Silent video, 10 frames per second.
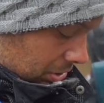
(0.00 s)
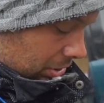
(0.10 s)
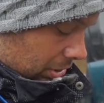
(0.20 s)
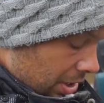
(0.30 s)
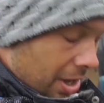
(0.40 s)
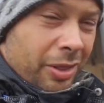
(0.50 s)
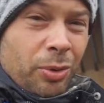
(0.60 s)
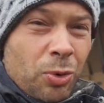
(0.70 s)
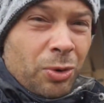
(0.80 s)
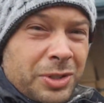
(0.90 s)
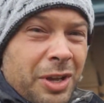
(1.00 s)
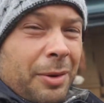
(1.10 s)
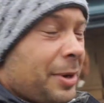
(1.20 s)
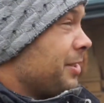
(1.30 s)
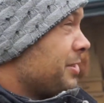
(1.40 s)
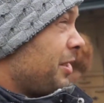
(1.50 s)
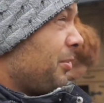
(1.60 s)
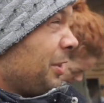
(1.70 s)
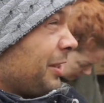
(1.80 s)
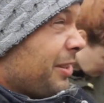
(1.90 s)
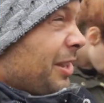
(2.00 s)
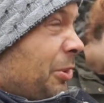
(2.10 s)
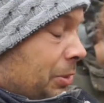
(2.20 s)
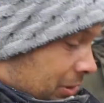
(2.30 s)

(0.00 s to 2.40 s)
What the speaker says: yeah, the water's going about a centimetre down,